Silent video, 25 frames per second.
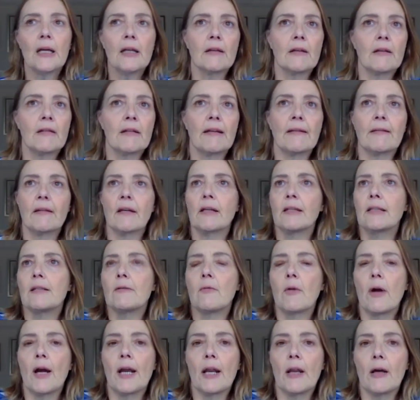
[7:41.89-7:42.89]
The thing that I did
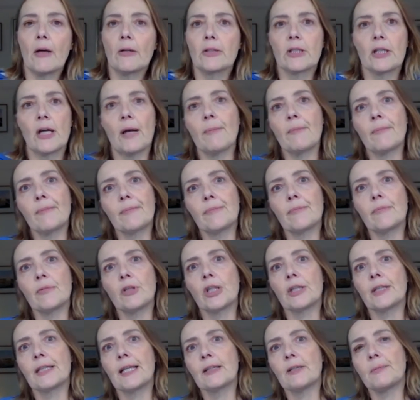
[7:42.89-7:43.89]
right last time
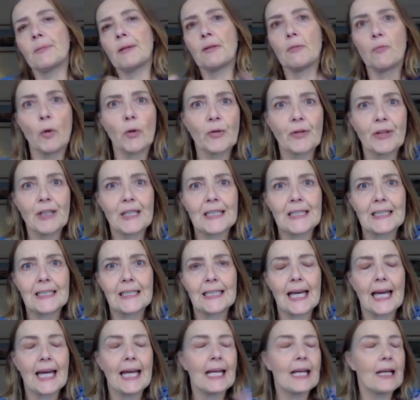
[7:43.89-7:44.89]
turns out to be the wrong thing
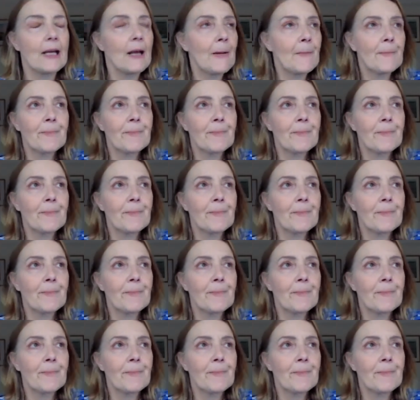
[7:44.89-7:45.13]
today.